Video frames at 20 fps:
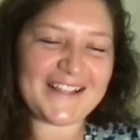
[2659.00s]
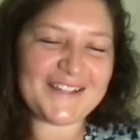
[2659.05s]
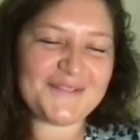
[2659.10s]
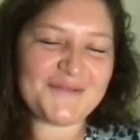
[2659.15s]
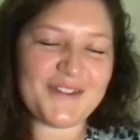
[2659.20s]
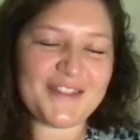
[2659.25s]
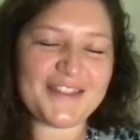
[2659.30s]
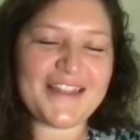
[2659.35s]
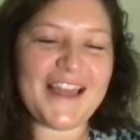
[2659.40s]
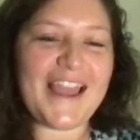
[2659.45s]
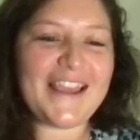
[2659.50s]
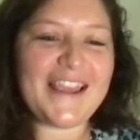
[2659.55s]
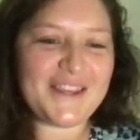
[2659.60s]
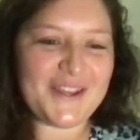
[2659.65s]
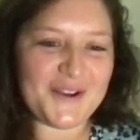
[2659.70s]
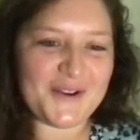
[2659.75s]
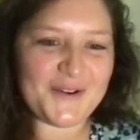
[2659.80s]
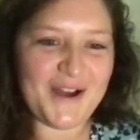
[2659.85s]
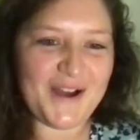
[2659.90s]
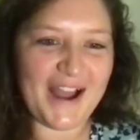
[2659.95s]
well, thank
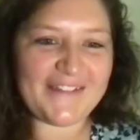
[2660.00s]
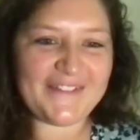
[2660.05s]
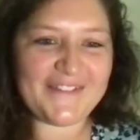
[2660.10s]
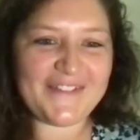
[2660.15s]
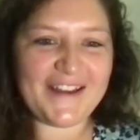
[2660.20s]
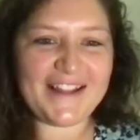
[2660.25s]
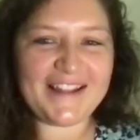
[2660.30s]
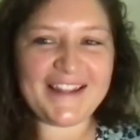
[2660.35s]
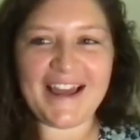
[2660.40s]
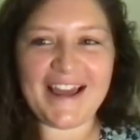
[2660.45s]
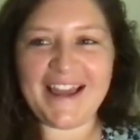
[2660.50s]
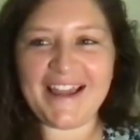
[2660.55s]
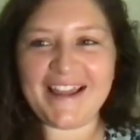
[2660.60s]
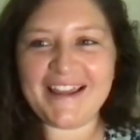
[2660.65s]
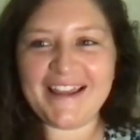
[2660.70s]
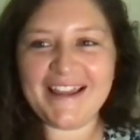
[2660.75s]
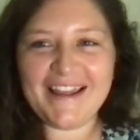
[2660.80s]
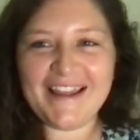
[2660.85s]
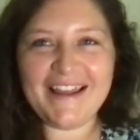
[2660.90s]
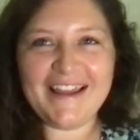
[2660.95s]
you. I feel
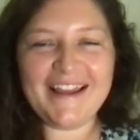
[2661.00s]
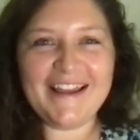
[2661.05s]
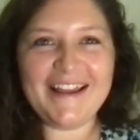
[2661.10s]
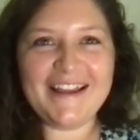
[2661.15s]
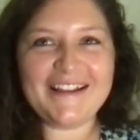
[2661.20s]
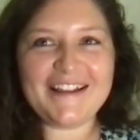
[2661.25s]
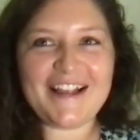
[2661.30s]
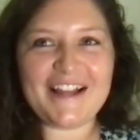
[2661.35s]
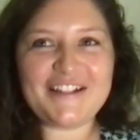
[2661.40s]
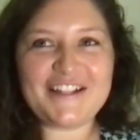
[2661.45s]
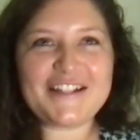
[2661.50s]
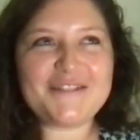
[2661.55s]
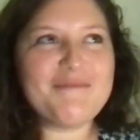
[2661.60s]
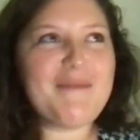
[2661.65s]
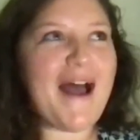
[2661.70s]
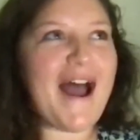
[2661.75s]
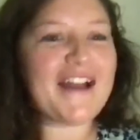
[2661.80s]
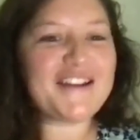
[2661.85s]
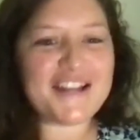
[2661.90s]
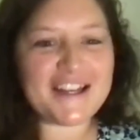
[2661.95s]
like just
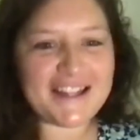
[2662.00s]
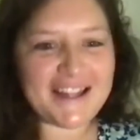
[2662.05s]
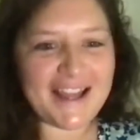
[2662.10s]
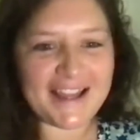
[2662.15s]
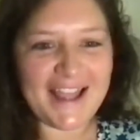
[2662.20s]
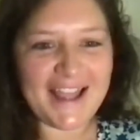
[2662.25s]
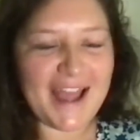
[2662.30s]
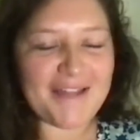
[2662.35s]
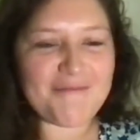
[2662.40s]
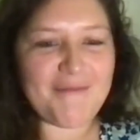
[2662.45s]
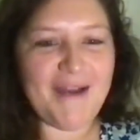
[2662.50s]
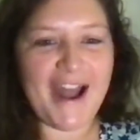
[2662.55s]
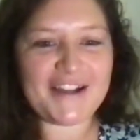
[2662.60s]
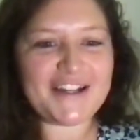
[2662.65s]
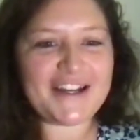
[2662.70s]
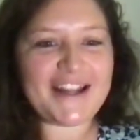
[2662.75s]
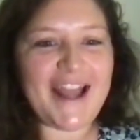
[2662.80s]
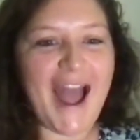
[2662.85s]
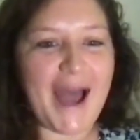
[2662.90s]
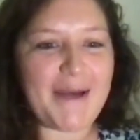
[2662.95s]
magic
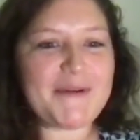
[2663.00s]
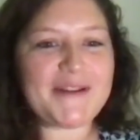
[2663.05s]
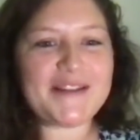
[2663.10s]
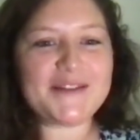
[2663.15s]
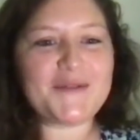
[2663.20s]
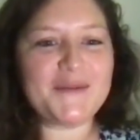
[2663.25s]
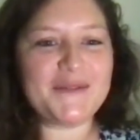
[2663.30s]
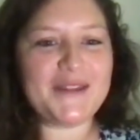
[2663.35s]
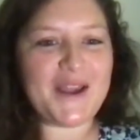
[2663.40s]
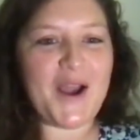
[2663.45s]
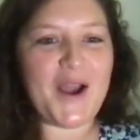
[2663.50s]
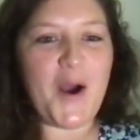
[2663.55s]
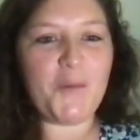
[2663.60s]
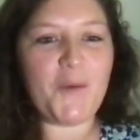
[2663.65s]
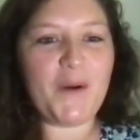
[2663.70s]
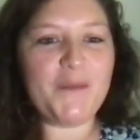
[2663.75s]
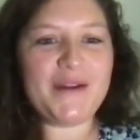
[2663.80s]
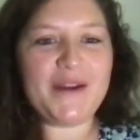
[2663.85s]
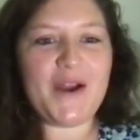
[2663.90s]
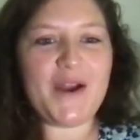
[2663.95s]
happens when we
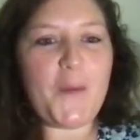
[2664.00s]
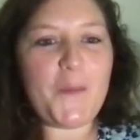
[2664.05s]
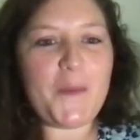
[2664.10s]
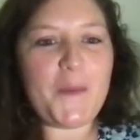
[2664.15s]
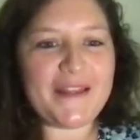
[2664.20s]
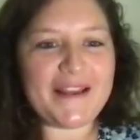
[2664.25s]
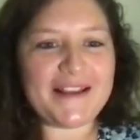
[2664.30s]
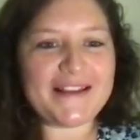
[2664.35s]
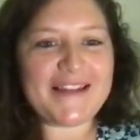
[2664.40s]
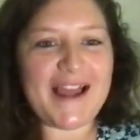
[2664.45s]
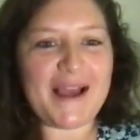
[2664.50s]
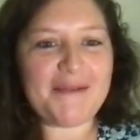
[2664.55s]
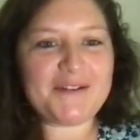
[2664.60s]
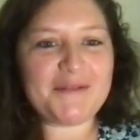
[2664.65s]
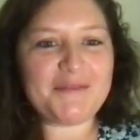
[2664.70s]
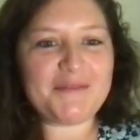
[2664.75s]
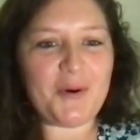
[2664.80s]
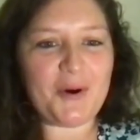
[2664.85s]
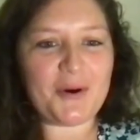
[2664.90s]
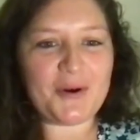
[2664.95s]
open these types
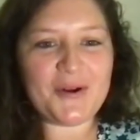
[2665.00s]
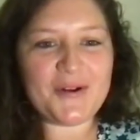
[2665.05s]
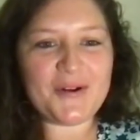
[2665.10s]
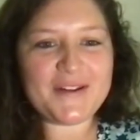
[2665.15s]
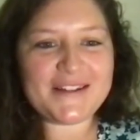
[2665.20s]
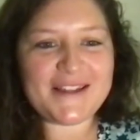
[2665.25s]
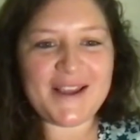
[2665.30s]
of portals.